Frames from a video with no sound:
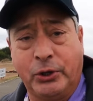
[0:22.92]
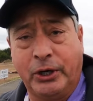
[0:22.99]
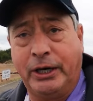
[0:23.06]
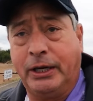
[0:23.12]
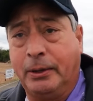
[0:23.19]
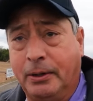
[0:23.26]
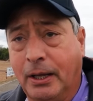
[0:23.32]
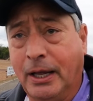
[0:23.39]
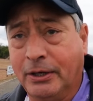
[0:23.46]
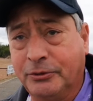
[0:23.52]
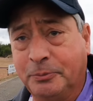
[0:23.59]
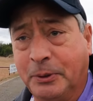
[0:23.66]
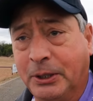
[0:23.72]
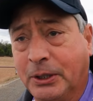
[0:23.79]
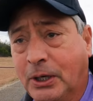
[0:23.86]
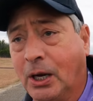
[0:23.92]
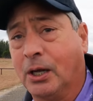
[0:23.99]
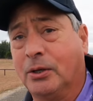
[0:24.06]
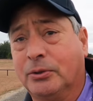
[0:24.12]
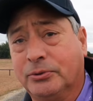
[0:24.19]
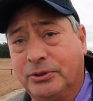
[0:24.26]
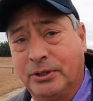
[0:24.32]
Creek has been
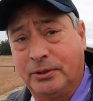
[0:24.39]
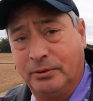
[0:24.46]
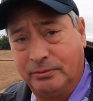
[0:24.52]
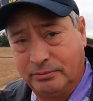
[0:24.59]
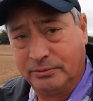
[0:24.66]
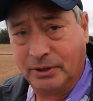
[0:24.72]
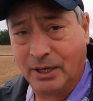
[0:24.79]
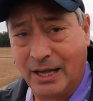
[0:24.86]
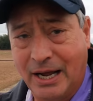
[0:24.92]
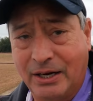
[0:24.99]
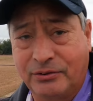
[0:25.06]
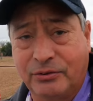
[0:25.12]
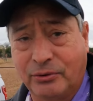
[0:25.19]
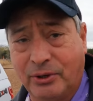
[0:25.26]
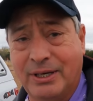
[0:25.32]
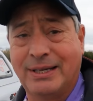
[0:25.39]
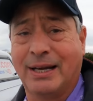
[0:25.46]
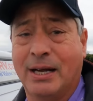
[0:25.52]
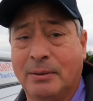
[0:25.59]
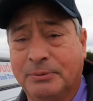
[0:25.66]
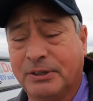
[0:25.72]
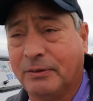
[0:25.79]
closed the last three
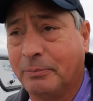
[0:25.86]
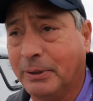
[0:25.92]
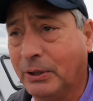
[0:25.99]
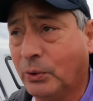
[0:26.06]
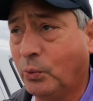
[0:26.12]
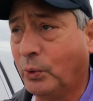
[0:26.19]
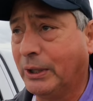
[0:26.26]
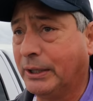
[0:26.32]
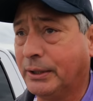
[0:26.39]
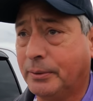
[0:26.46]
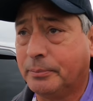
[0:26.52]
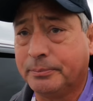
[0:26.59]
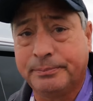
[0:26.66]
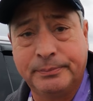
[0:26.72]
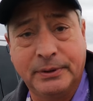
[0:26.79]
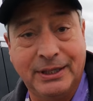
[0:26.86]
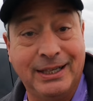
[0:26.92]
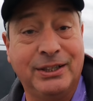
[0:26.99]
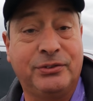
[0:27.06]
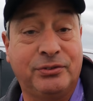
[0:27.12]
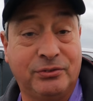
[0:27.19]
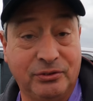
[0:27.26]
times I've been to Whitney
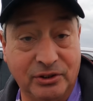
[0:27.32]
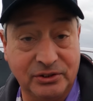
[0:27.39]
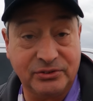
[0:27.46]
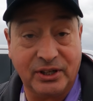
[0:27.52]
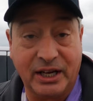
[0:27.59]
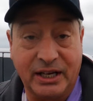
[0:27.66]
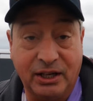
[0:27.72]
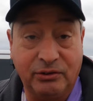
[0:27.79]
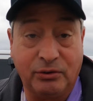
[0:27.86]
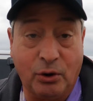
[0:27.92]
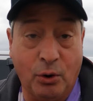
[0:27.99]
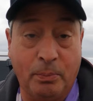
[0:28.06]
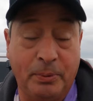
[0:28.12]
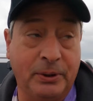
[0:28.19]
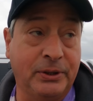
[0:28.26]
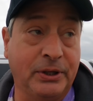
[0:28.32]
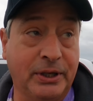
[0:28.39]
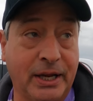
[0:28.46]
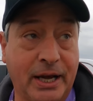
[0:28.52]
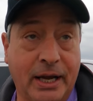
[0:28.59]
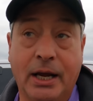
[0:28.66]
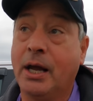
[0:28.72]
it looks like it's open
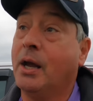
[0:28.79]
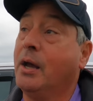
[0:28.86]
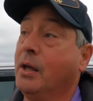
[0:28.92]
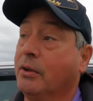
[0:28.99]
today.